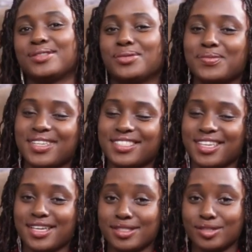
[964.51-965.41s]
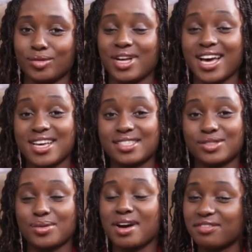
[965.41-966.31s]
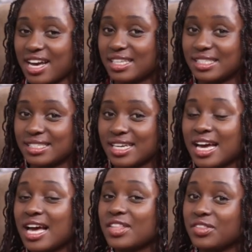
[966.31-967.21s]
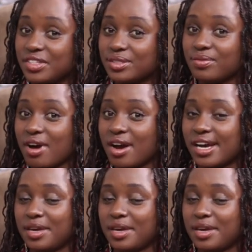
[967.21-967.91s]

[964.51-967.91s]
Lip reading: So guys, you have had it this far.